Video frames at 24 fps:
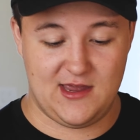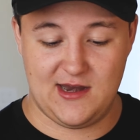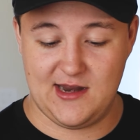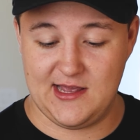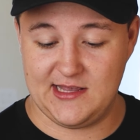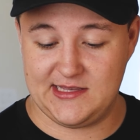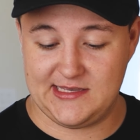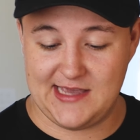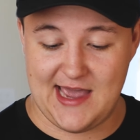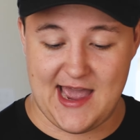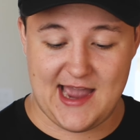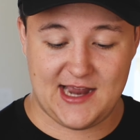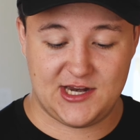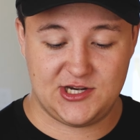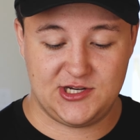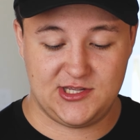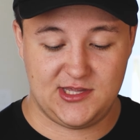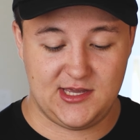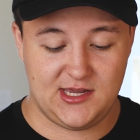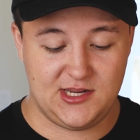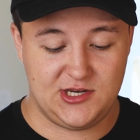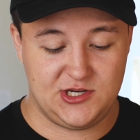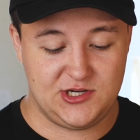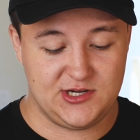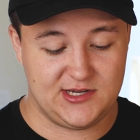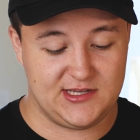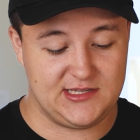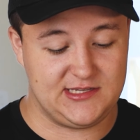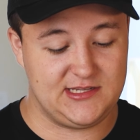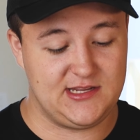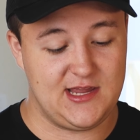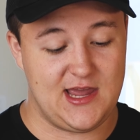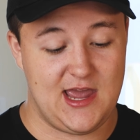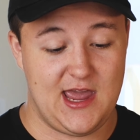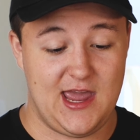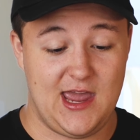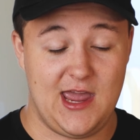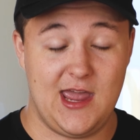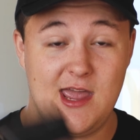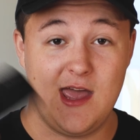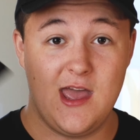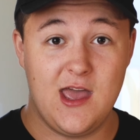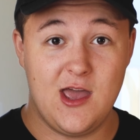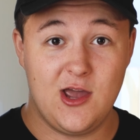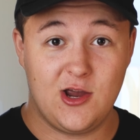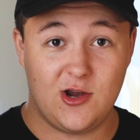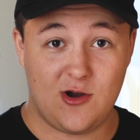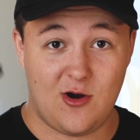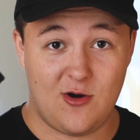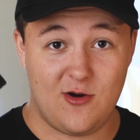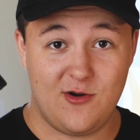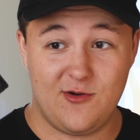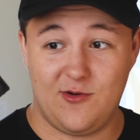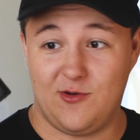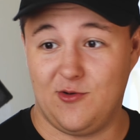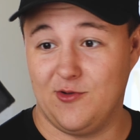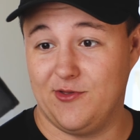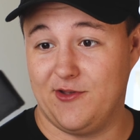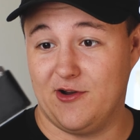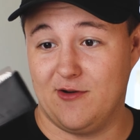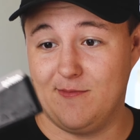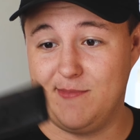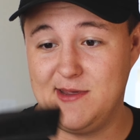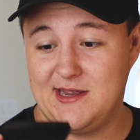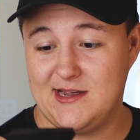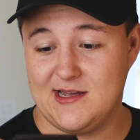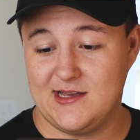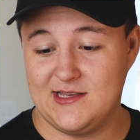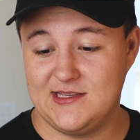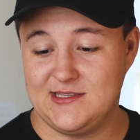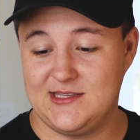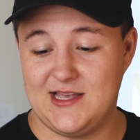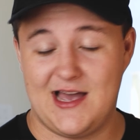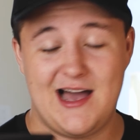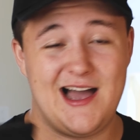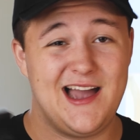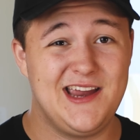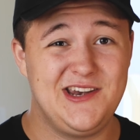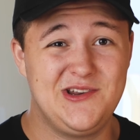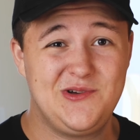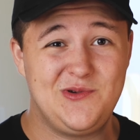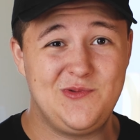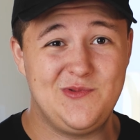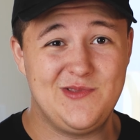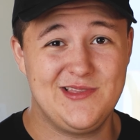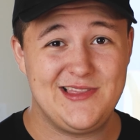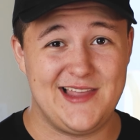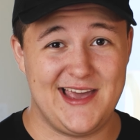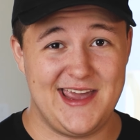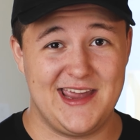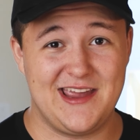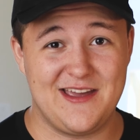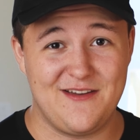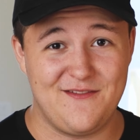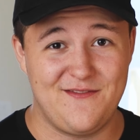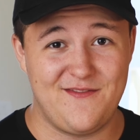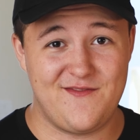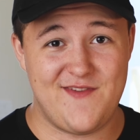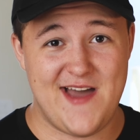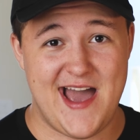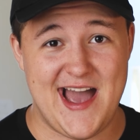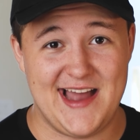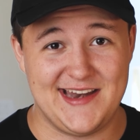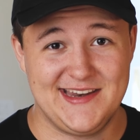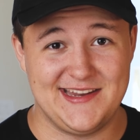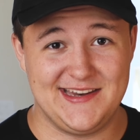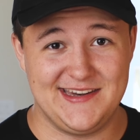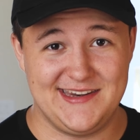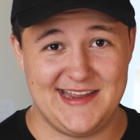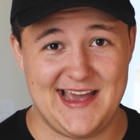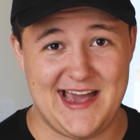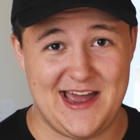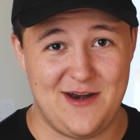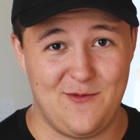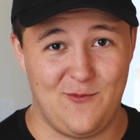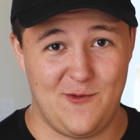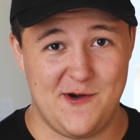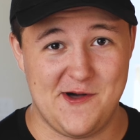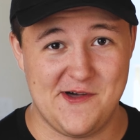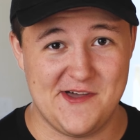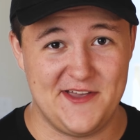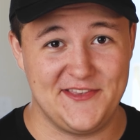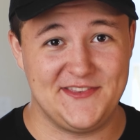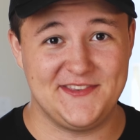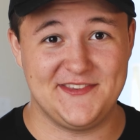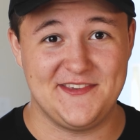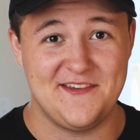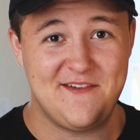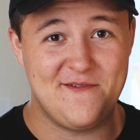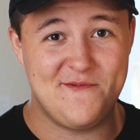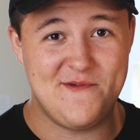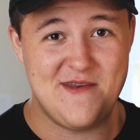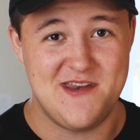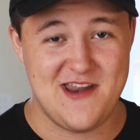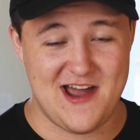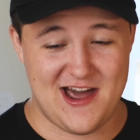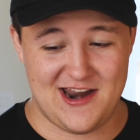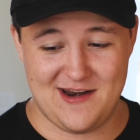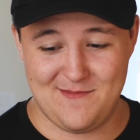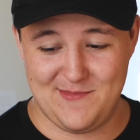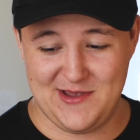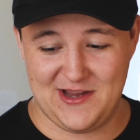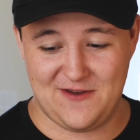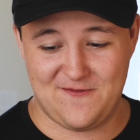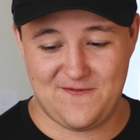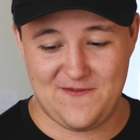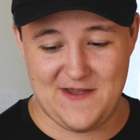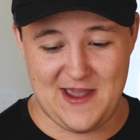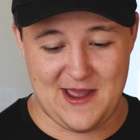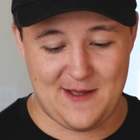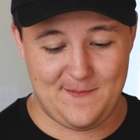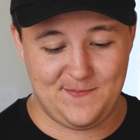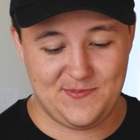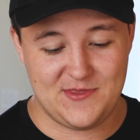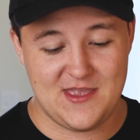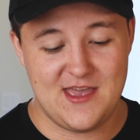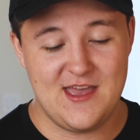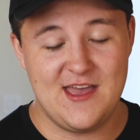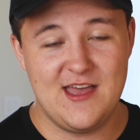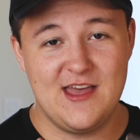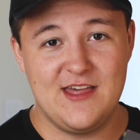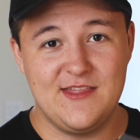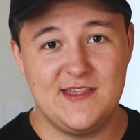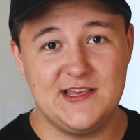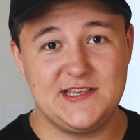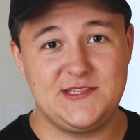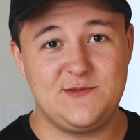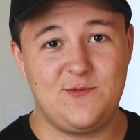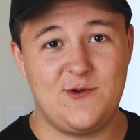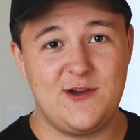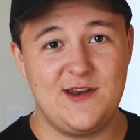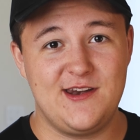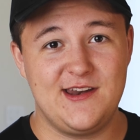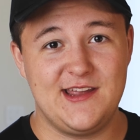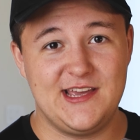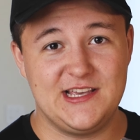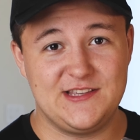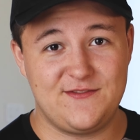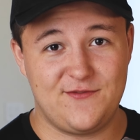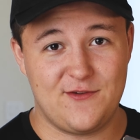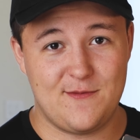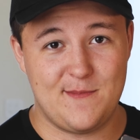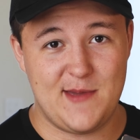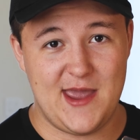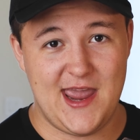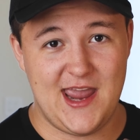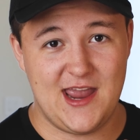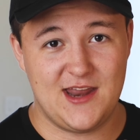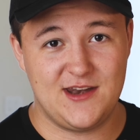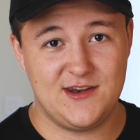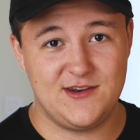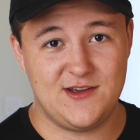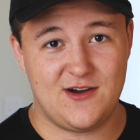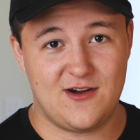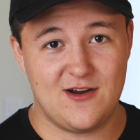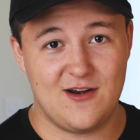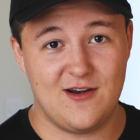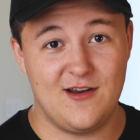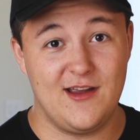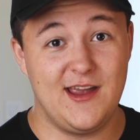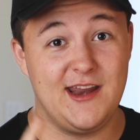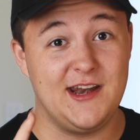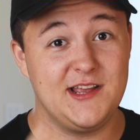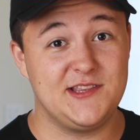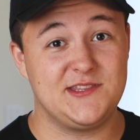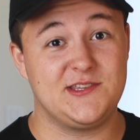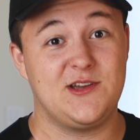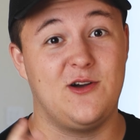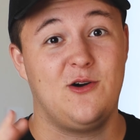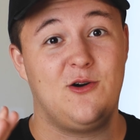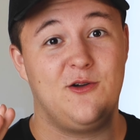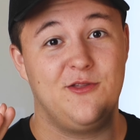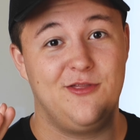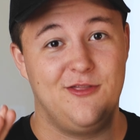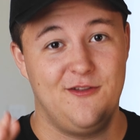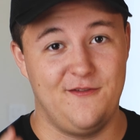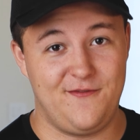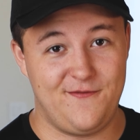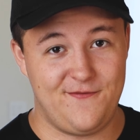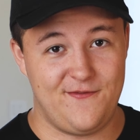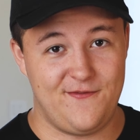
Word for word: and it's actually just a card holder because I don't like fat dad wallets. Not a big fan. This one is from Andar and it's called the